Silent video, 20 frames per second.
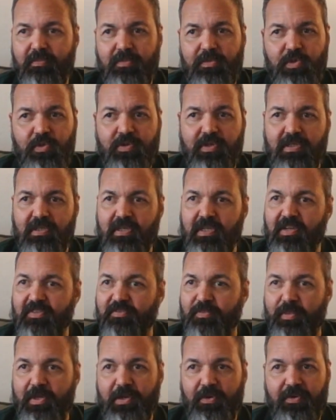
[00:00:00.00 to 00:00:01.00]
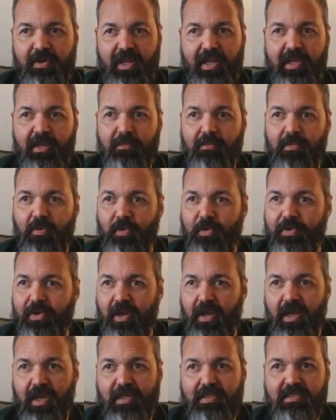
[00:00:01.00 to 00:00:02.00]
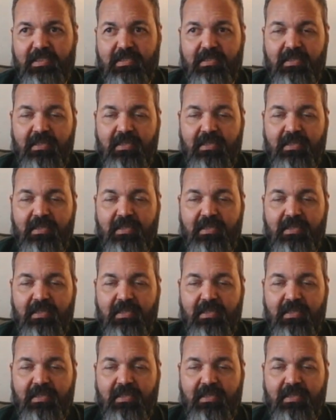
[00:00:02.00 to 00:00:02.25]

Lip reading: You can give me your name or not.